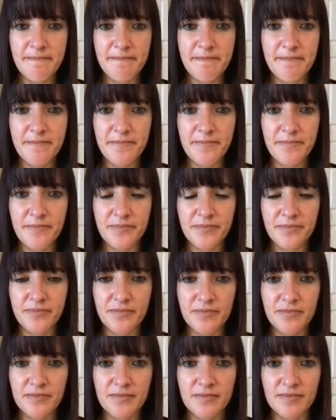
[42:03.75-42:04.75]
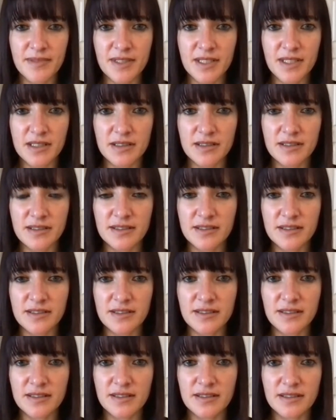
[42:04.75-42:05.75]

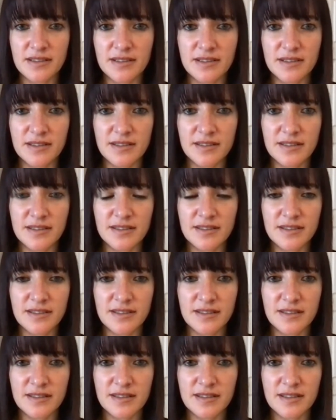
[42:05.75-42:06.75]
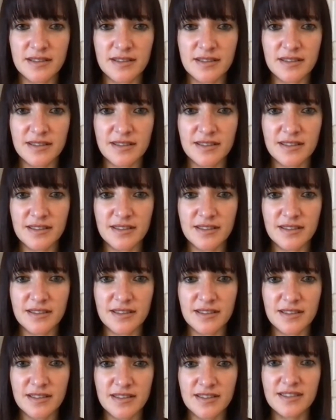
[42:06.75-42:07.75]

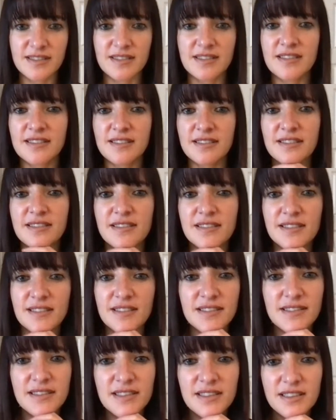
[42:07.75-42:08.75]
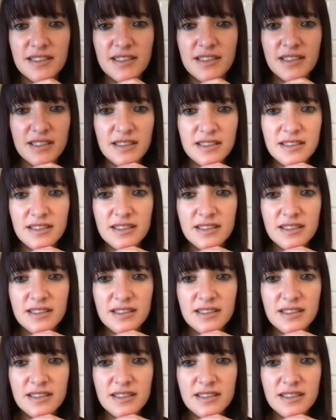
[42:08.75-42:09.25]
The person shown says nothing.